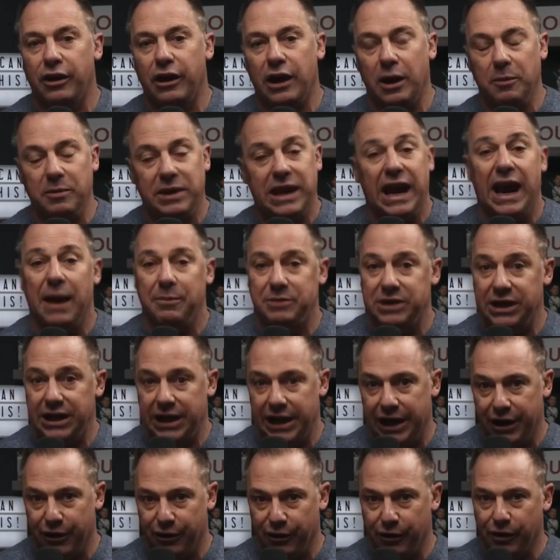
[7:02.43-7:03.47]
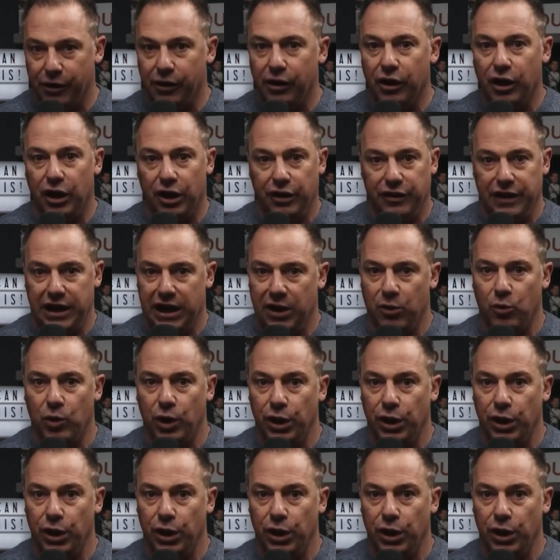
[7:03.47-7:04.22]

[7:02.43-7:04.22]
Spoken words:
I'm Captain Error on that one.